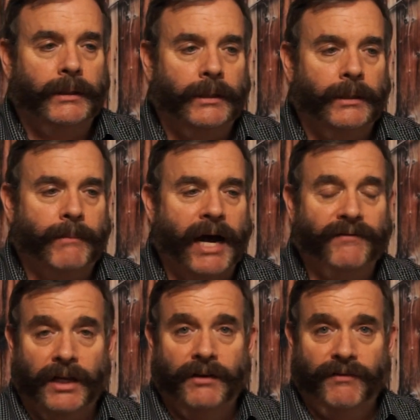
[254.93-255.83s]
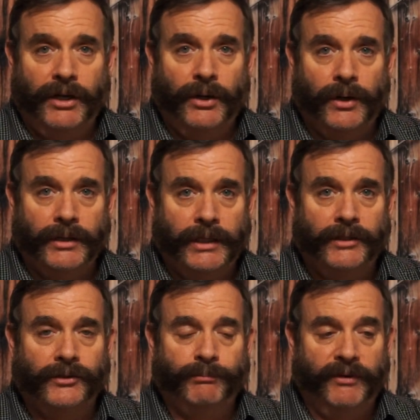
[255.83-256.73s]
I've done a video on
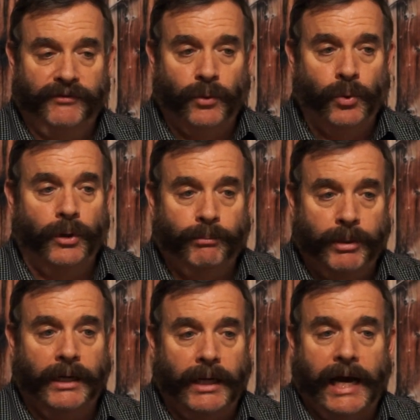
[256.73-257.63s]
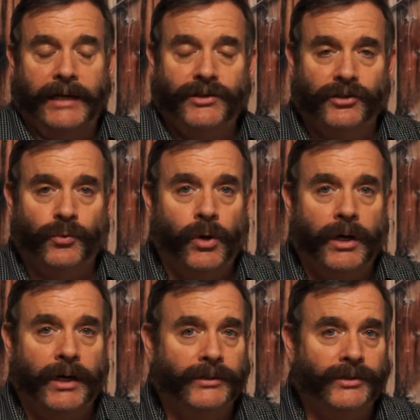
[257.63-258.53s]
this before, but I just
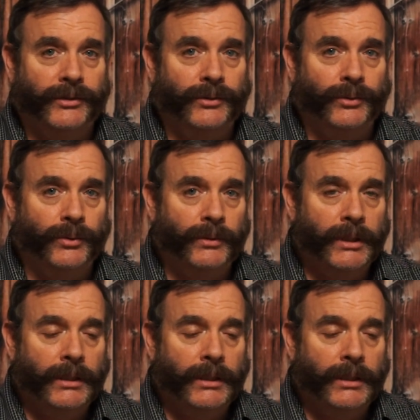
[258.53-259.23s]
wanted to,